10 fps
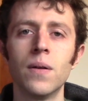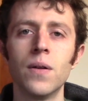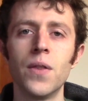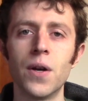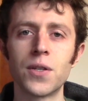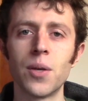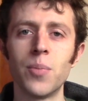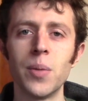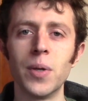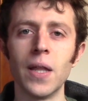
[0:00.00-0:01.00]
There are some
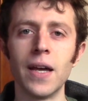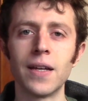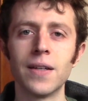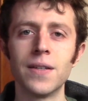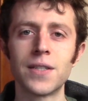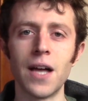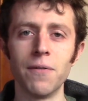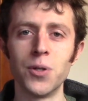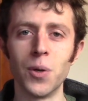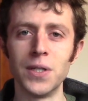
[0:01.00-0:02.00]
people like
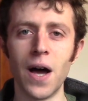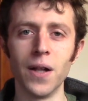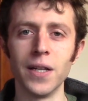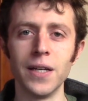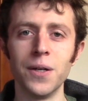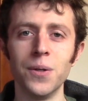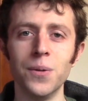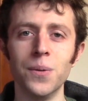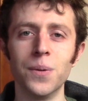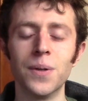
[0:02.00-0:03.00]
Salvador Dali
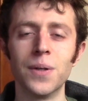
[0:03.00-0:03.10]
who